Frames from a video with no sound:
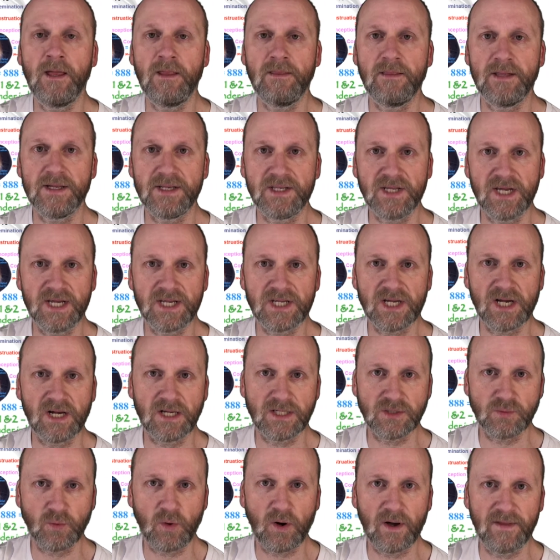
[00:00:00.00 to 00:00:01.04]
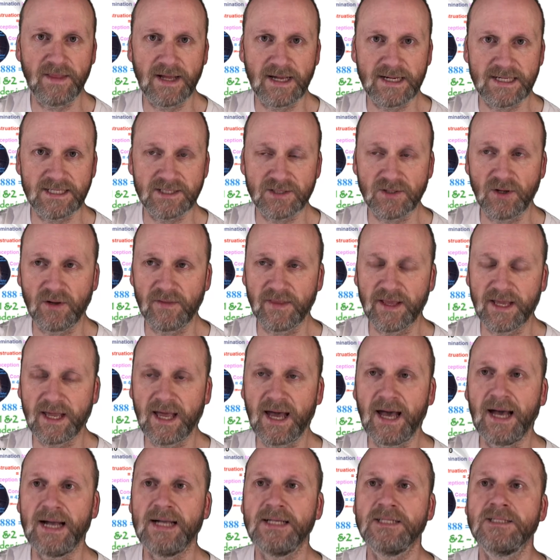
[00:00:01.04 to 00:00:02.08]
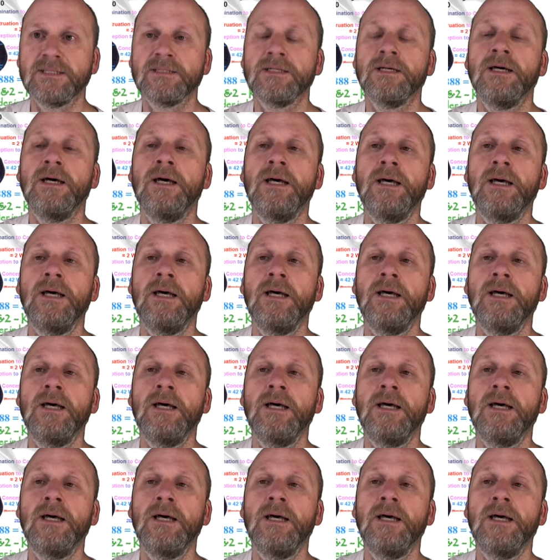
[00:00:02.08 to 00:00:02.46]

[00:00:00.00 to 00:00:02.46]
that details why that is not the case.